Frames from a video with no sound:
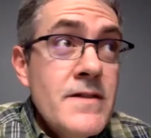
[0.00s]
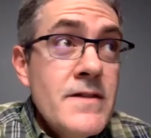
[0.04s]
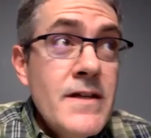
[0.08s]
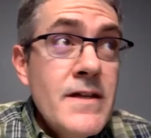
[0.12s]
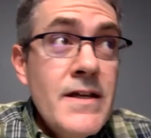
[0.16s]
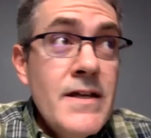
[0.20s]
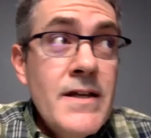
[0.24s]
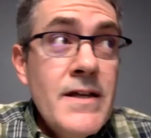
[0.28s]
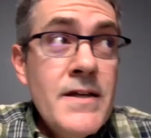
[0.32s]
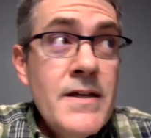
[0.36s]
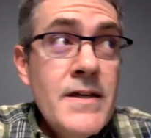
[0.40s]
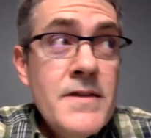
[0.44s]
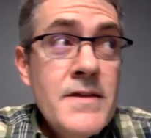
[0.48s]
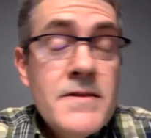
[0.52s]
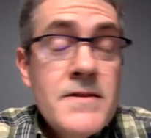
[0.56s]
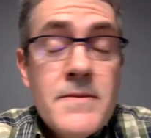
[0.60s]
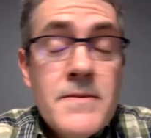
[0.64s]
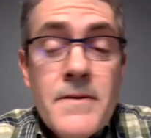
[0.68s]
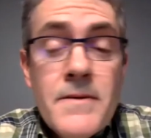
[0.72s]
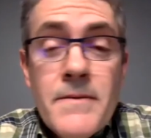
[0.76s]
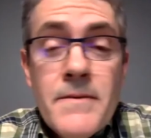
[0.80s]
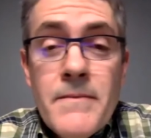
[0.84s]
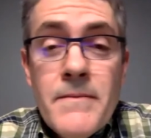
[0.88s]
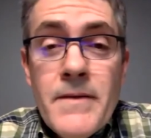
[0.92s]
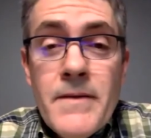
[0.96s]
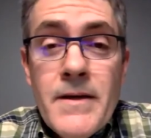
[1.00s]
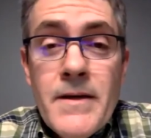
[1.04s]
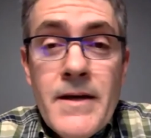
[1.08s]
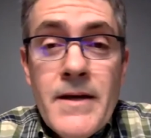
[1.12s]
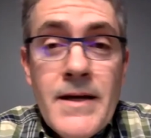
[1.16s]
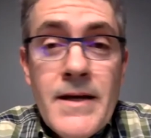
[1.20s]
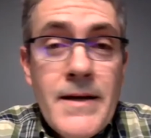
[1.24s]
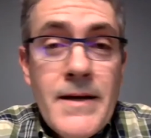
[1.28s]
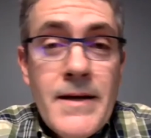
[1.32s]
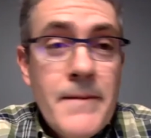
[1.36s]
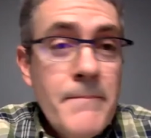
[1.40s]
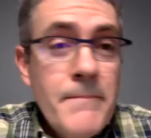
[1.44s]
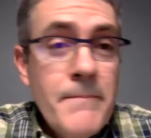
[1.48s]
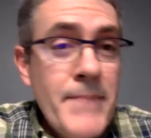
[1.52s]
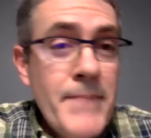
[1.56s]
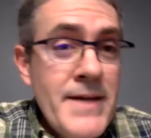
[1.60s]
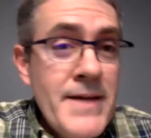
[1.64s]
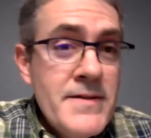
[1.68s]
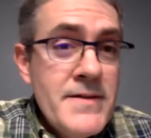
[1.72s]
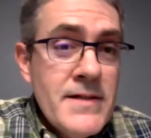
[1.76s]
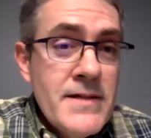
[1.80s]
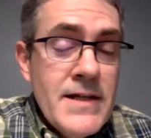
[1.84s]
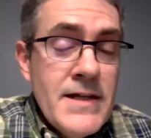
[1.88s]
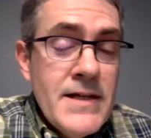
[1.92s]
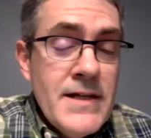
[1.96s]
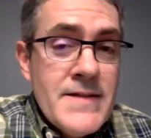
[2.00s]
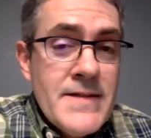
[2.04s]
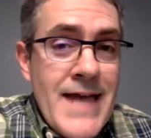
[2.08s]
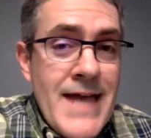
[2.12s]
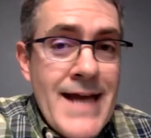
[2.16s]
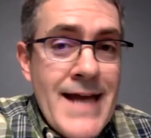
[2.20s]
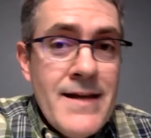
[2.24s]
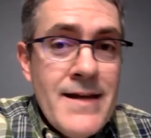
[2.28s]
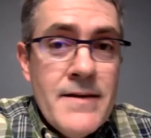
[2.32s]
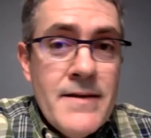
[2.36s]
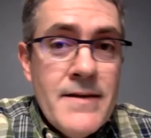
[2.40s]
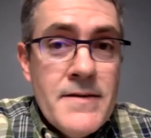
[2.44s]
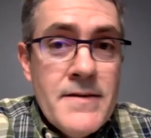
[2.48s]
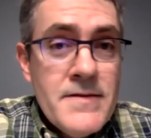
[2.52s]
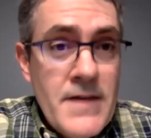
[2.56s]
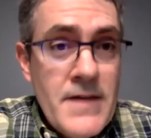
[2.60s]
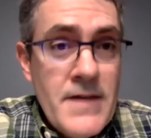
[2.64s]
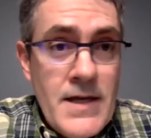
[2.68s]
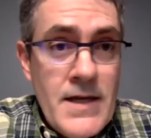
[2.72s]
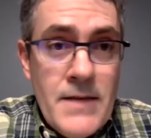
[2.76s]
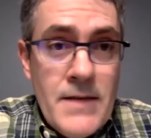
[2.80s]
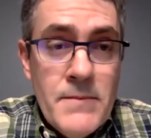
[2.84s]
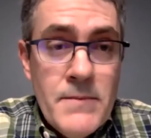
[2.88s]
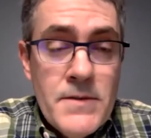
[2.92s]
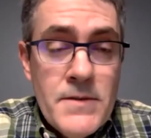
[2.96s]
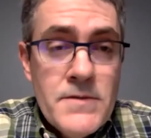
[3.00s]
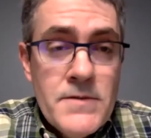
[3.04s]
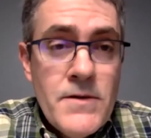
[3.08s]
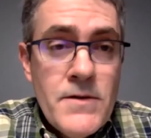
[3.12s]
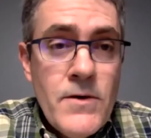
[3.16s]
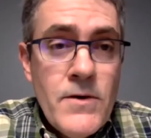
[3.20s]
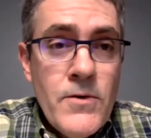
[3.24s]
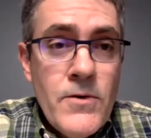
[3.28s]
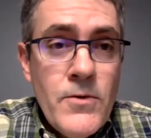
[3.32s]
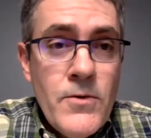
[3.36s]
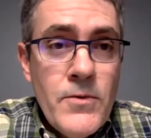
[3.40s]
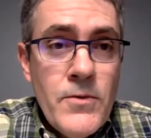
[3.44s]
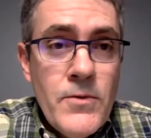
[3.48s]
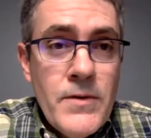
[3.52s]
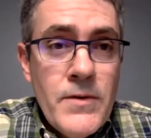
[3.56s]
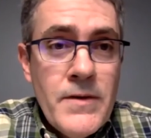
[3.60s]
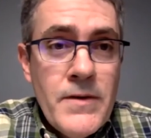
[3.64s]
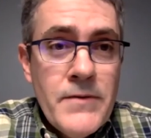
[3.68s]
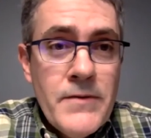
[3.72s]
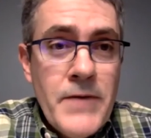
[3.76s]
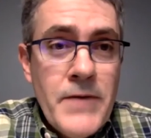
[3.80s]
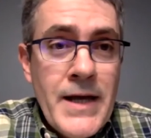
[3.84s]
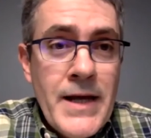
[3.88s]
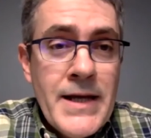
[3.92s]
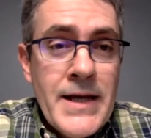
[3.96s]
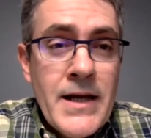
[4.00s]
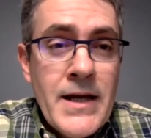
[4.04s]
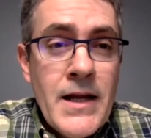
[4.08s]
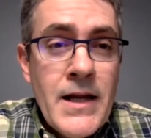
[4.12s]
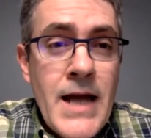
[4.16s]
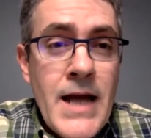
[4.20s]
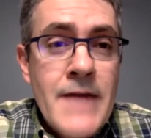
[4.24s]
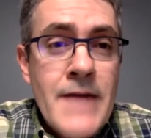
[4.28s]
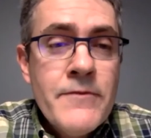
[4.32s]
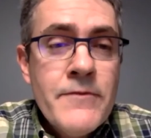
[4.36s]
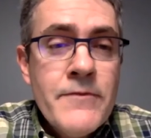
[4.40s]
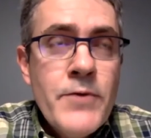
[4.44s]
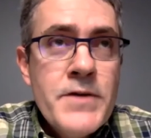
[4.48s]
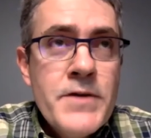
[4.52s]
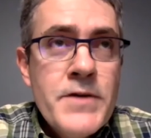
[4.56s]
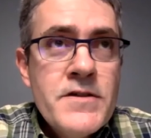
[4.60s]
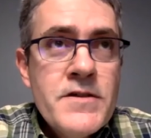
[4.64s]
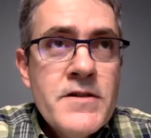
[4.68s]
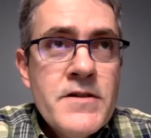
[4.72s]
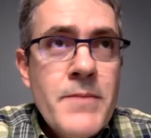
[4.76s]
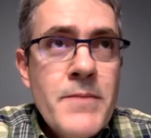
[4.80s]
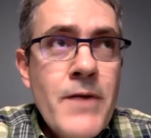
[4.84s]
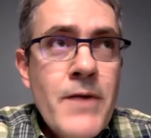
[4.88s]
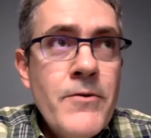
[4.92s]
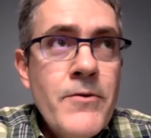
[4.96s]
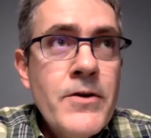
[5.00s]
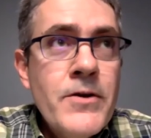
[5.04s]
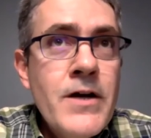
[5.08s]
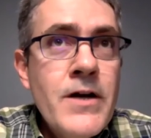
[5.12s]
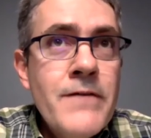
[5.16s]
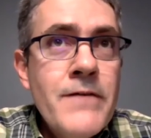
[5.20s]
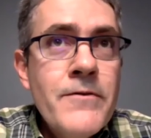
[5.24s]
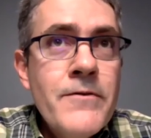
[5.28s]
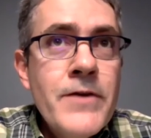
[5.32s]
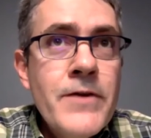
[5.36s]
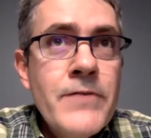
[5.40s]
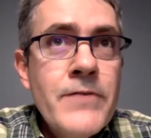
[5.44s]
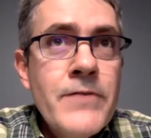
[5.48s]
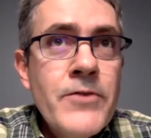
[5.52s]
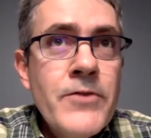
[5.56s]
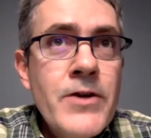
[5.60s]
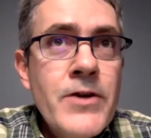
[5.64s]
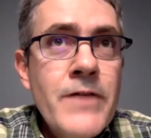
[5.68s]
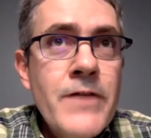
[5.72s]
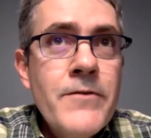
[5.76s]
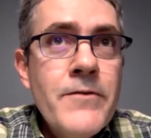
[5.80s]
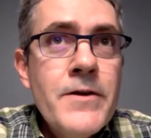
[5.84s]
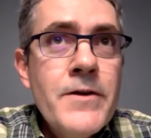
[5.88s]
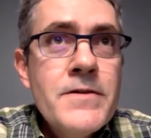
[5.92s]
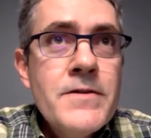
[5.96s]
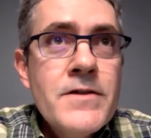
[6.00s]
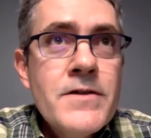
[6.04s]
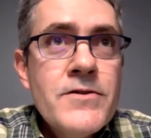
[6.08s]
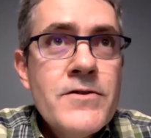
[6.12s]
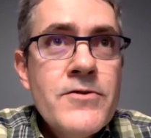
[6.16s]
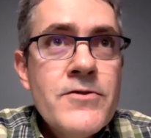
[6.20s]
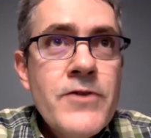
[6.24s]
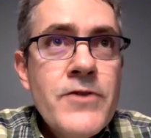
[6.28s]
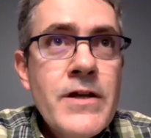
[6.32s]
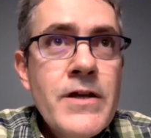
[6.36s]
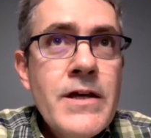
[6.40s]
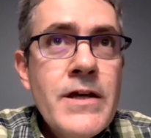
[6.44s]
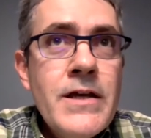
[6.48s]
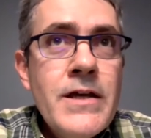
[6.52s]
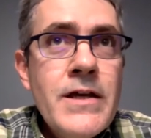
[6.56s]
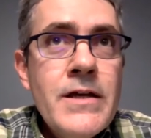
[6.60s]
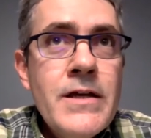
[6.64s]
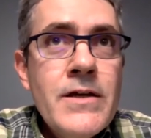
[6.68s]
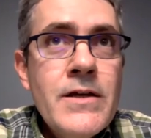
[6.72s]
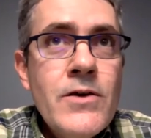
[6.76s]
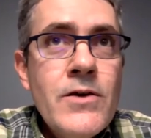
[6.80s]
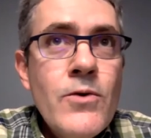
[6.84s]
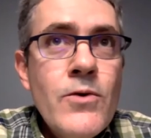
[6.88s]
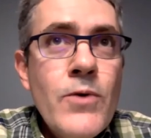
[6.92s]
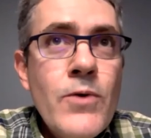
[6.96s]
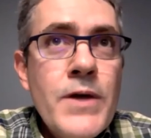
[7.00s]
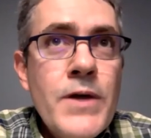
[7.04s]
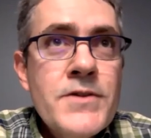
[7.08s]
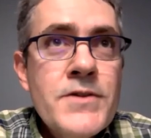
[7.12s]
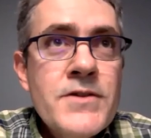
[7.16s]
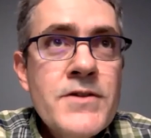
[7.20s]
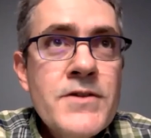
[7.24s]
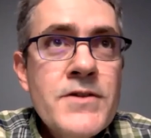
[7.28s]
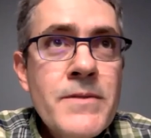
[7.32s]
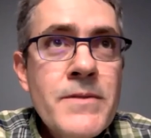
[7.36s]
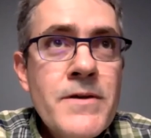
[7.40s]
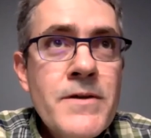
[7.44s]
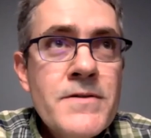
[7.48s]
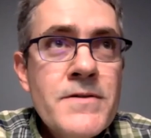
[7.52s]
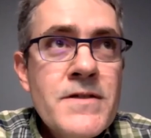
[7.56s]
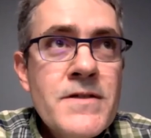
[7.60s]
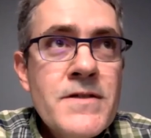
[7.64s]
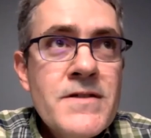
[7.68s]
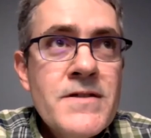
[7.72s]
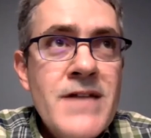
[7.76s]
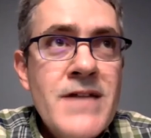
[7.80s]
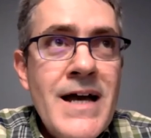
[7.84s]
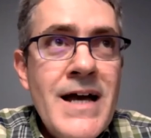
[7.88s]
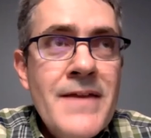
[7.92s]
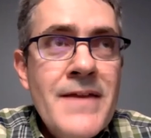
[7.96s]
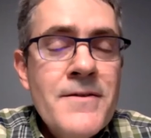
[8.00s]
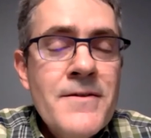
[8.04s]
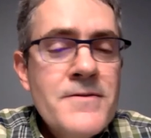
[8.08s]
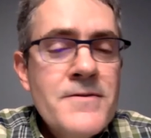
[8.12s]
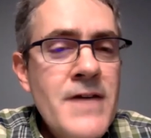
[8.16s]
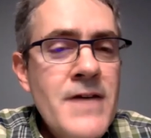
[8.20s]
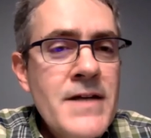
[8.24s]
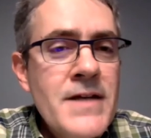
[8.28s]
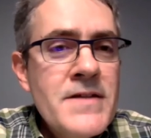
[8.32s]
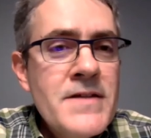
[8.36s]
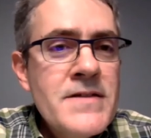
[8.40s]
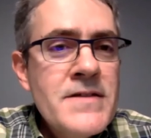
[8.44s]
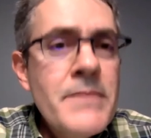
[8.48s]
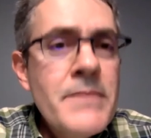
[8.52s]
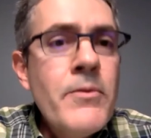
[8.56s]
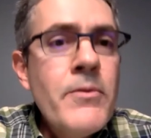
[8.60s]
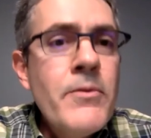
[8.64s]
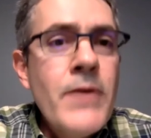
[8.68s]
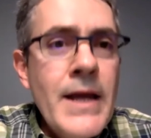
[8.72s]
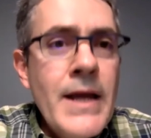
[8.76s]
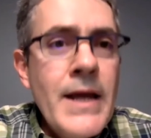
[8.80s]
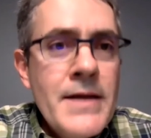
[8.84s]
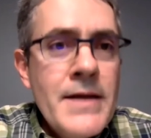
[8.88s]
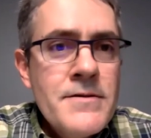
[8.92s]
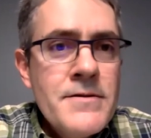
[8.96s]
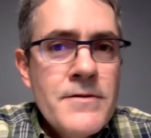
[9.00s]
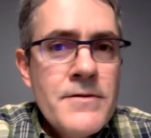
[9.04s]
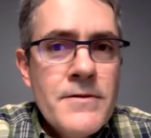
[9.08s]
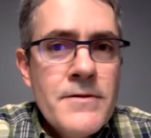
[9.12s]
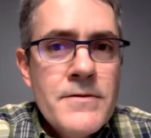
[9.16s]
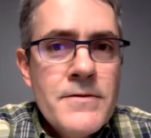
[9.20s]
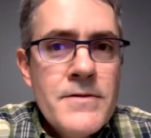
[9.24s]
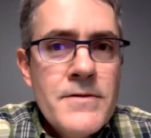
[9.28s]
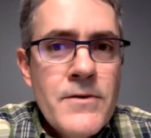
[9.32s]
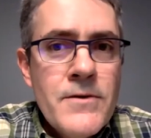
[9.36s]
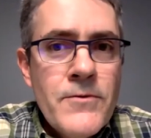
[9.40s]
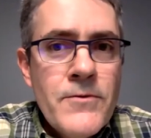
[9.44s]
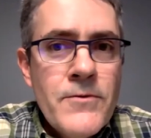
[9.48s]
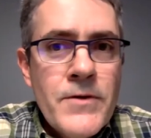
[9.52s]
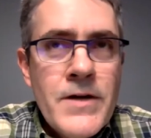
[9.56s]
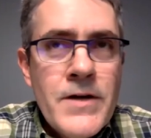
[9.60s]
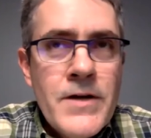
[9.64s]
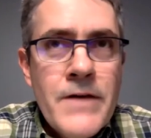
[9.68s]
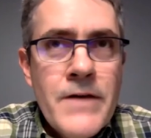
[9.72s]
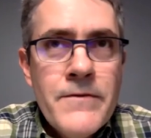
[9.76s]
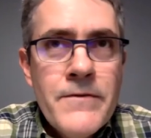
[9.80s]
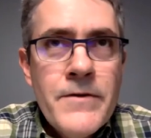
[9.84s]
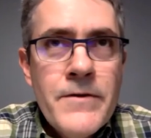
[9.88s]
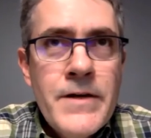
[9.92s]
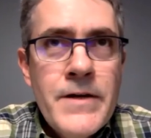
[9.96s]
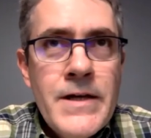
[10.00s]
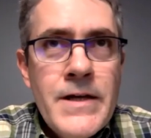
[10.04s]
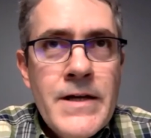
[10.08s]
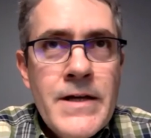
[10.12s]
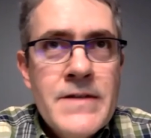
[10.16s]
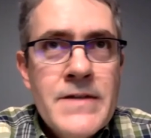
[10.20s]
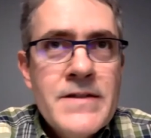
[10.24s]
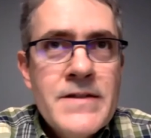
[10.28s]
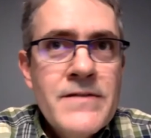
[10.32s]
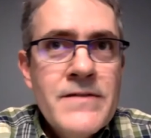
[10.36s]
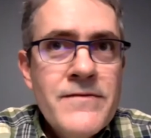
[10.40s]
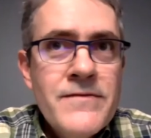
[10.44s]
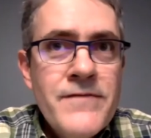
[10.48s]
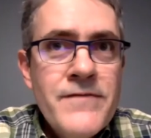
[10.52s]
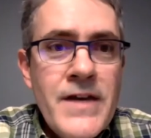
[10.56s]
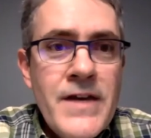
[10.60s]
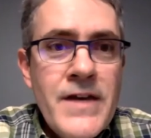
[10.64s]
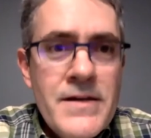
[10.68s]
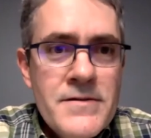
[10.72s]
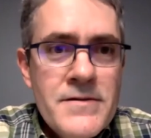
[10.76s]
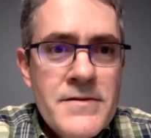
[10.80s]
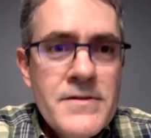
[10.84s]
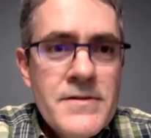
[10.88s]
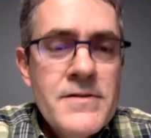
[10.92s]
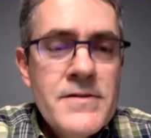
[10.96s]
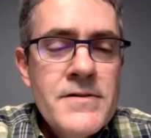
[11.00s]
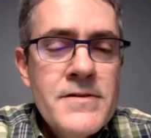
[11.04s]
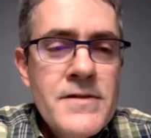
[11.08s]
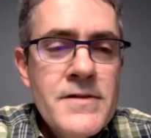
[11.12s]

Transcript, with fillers: is uh, basically exactly the same, and so I get a lot of questions about recovery. And recovery is a tricky question because it's not there's not a simple answer. So recovery is in phases.